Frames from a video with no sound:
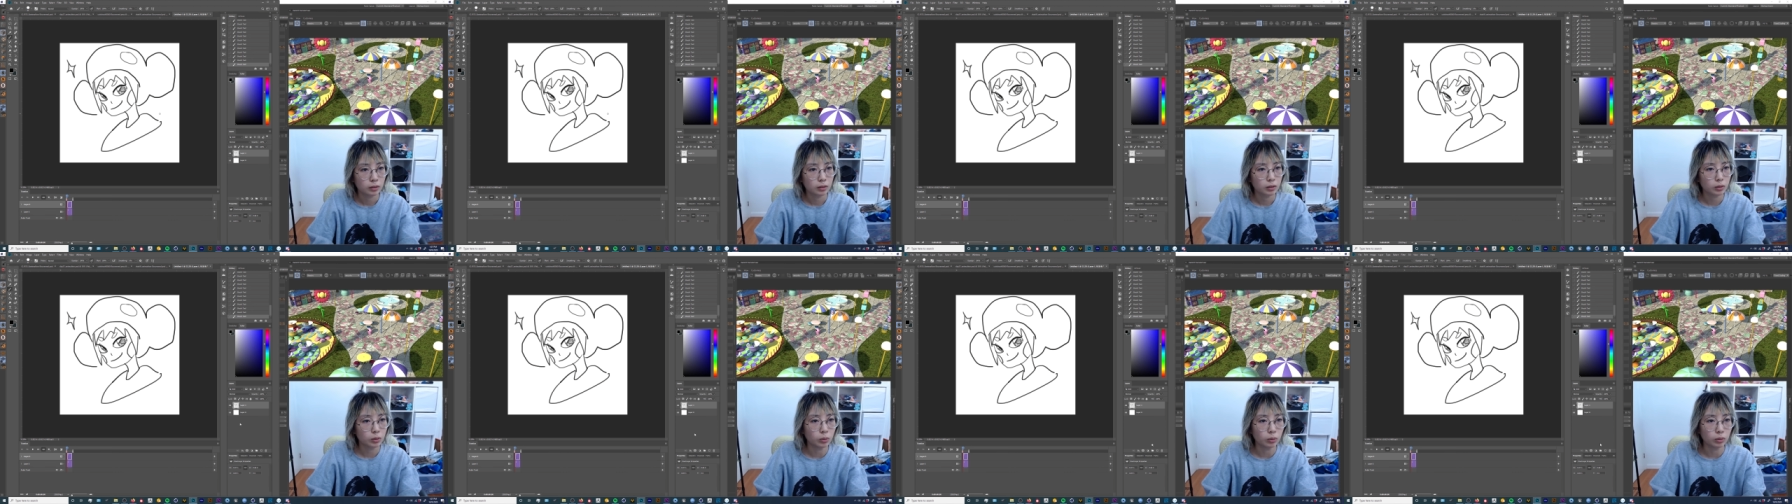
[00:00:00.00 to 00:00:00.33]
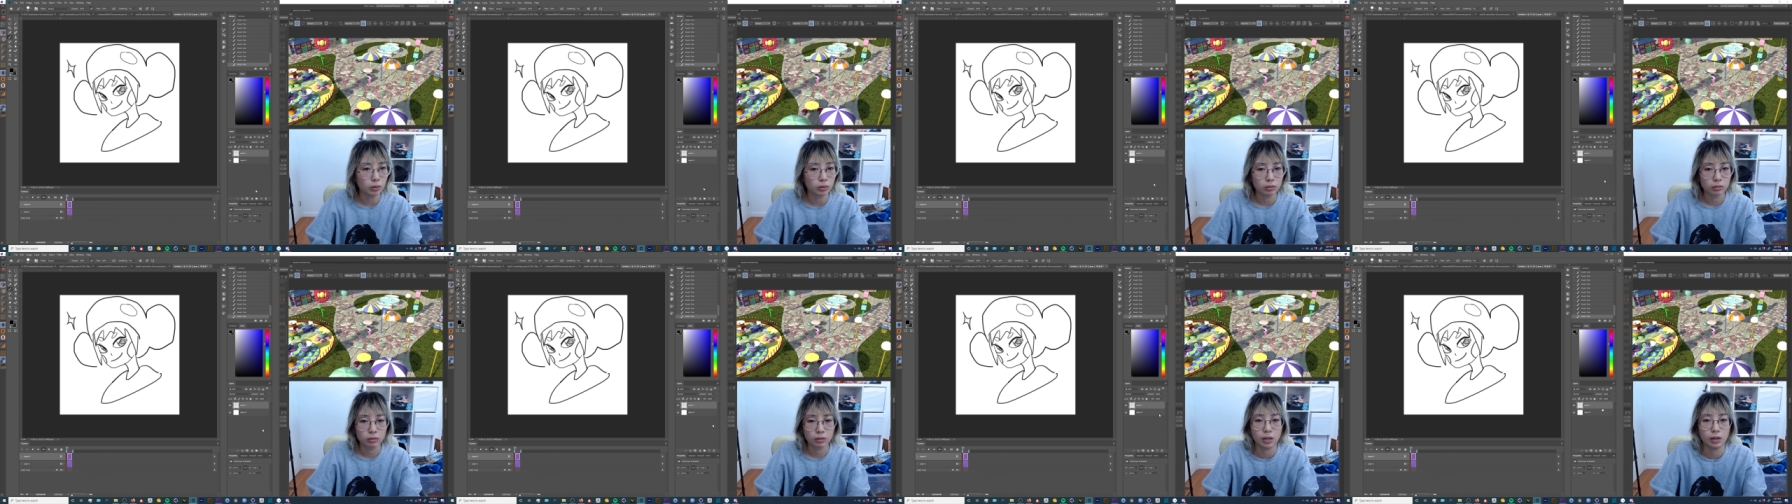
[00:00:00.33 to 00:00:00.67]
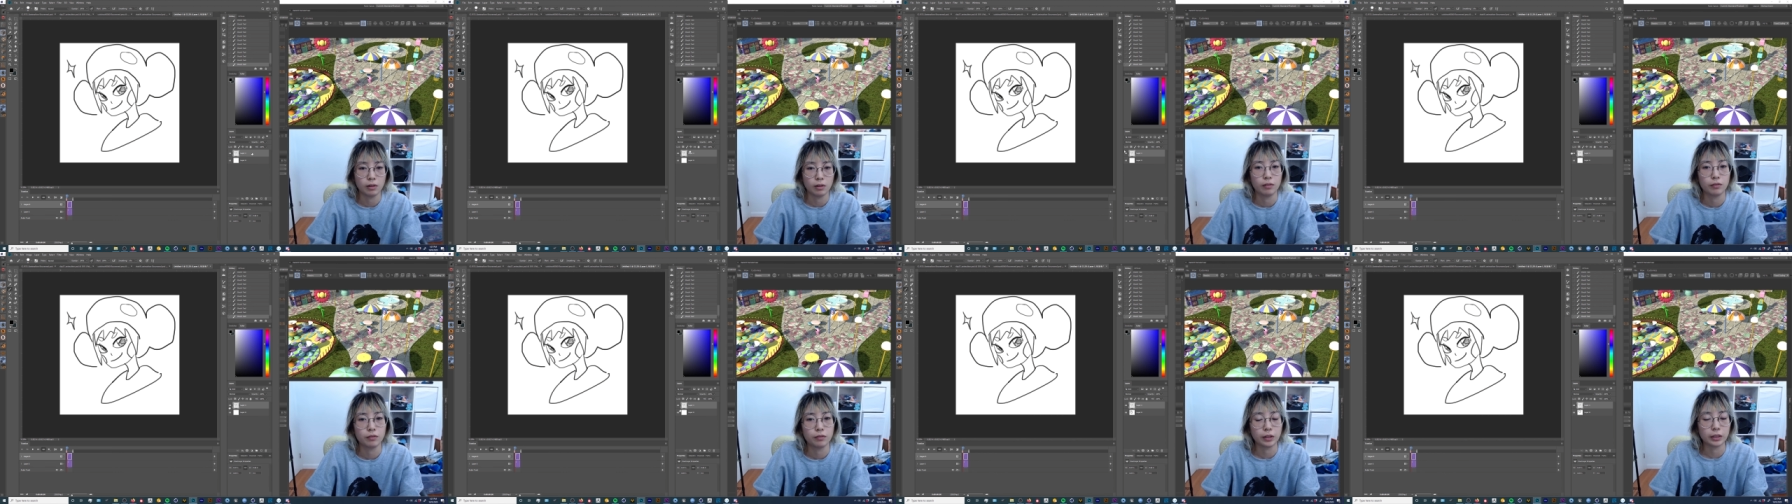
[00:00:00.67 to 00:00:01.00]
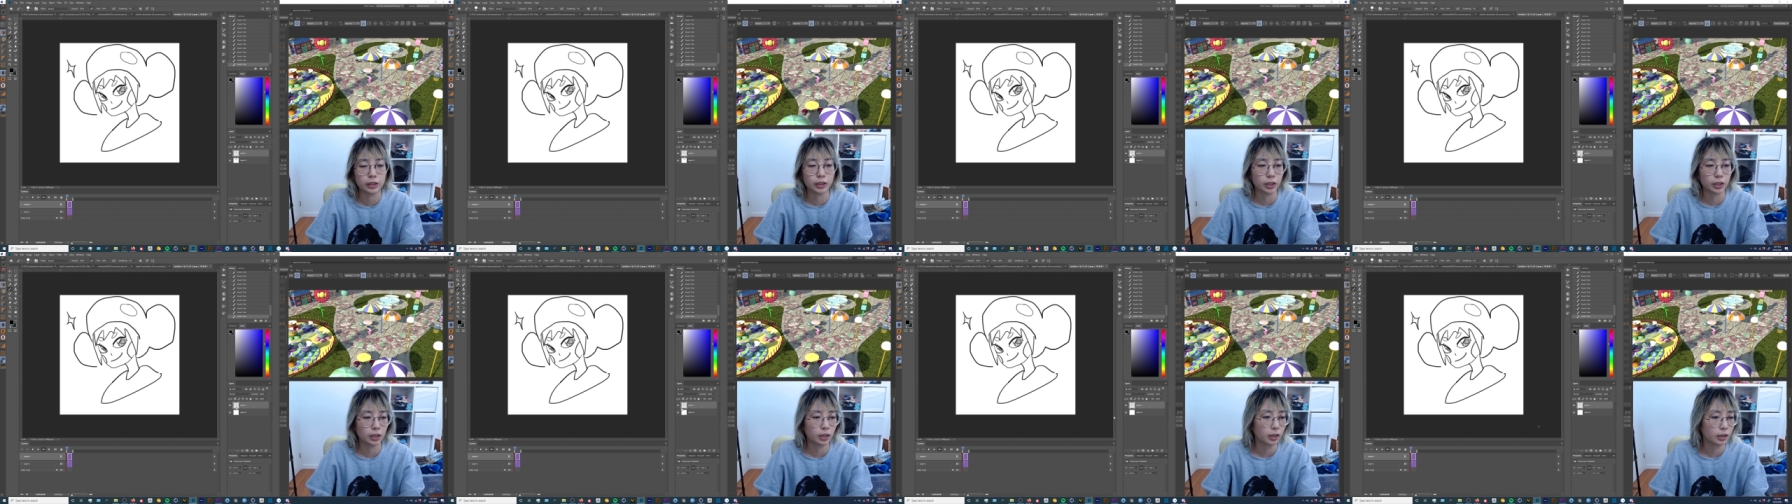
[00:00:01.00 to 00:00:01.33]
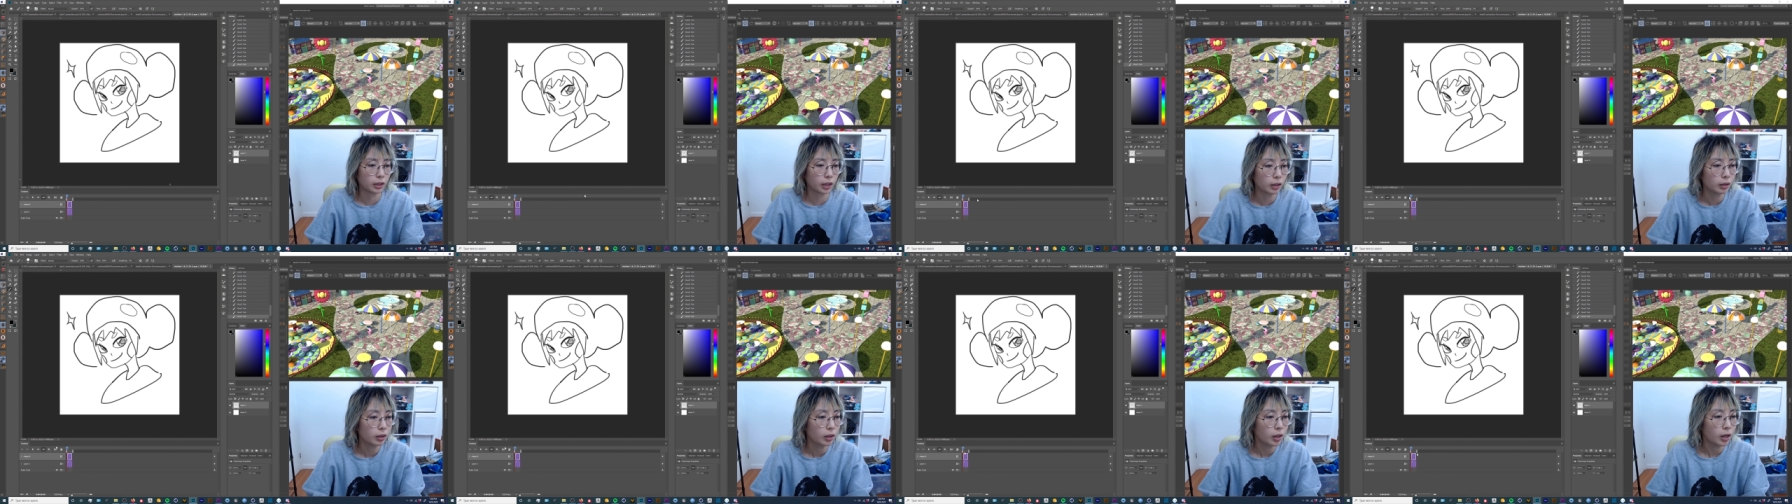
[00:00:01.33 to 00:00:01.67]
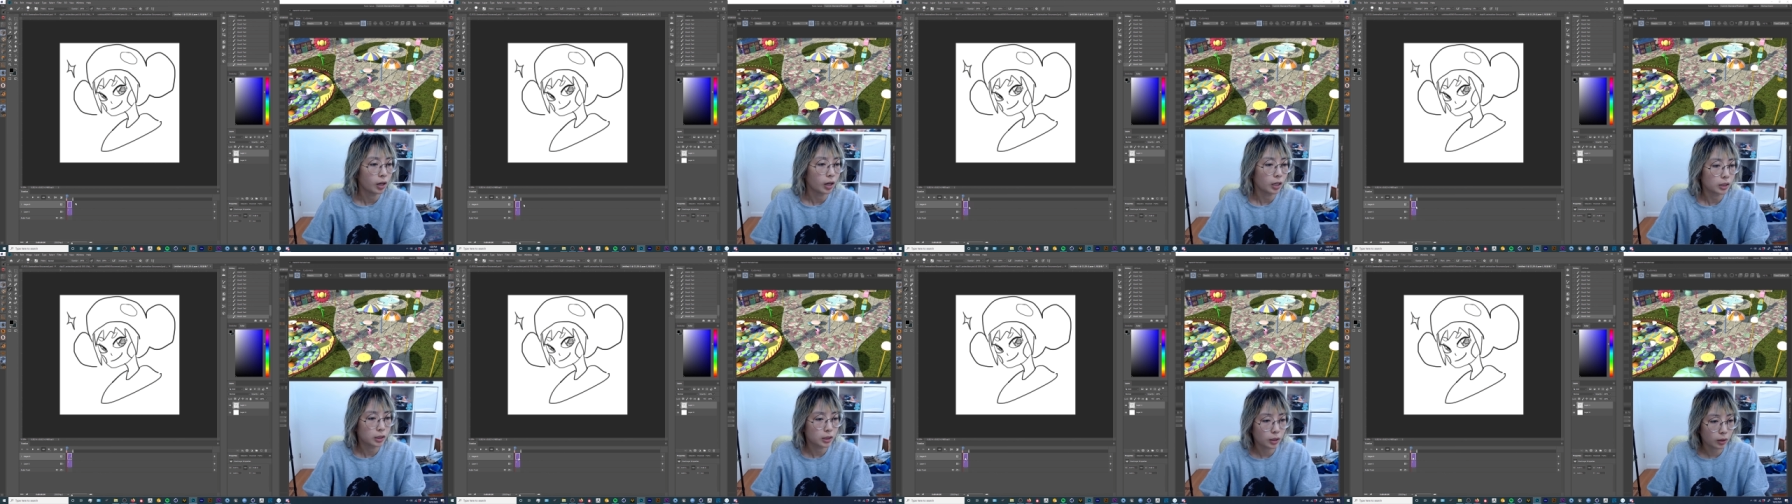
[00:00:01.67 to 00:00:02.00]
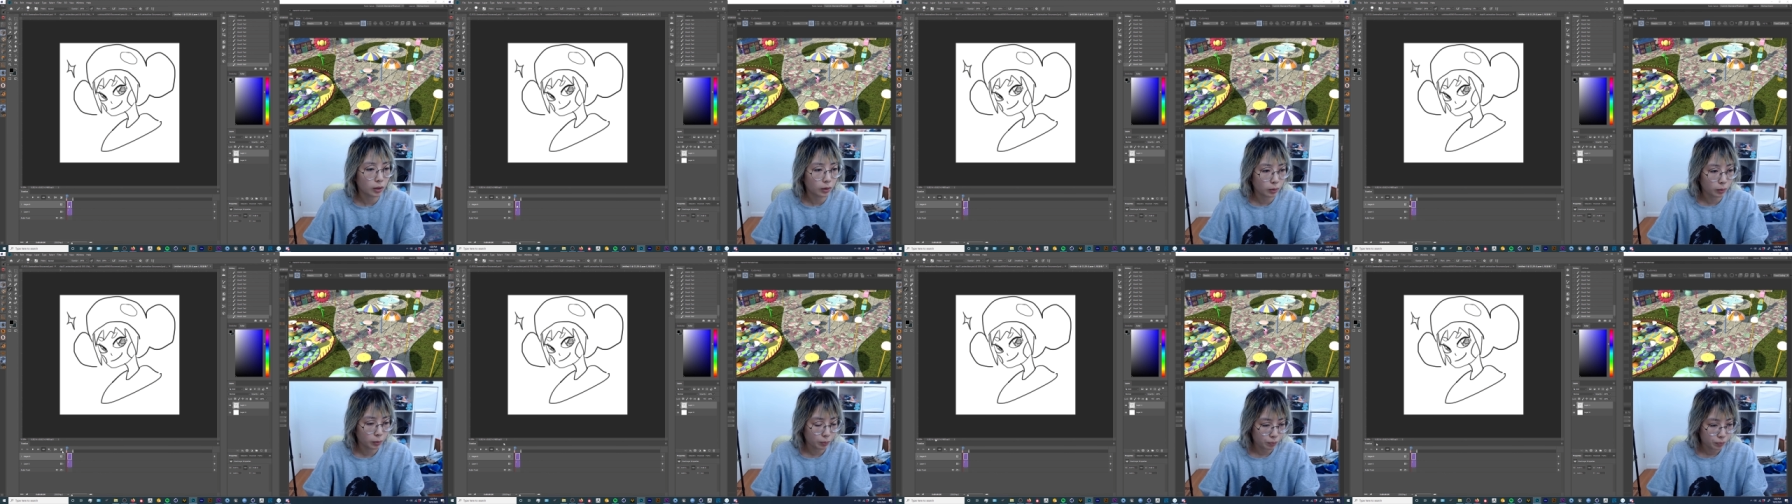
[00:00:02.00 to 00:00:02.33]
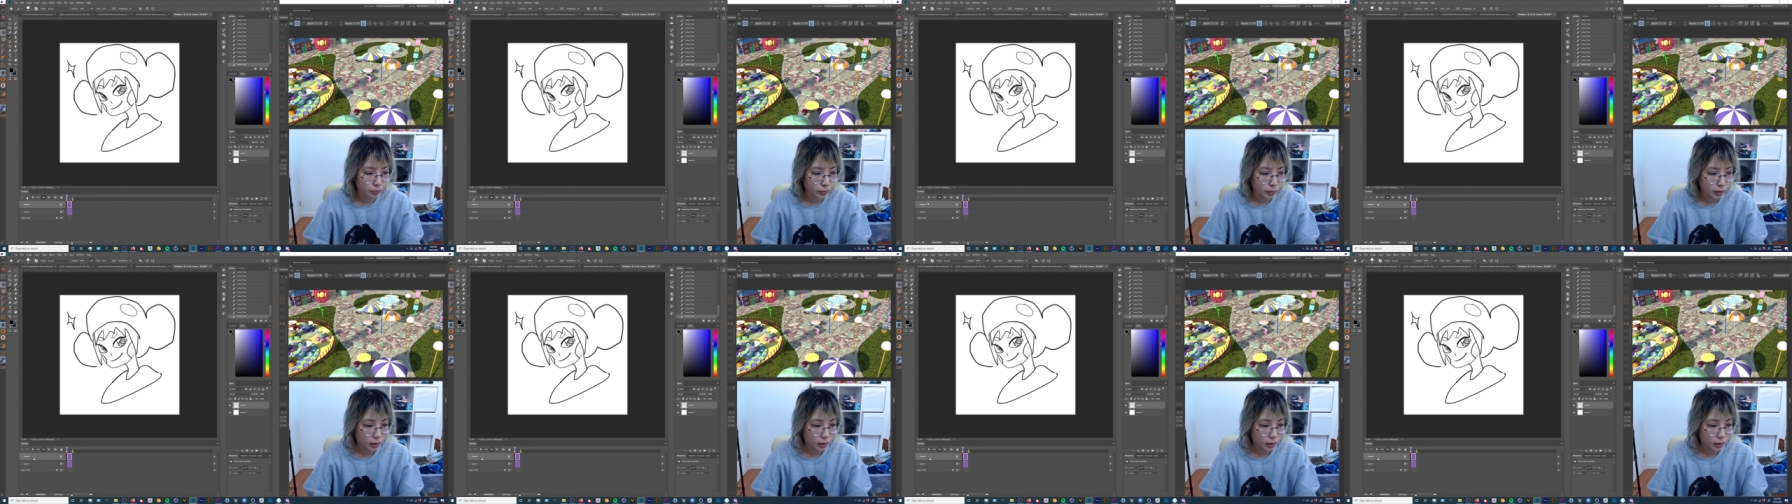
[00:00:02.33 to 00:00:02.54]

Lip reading: Cool, finish it like that. So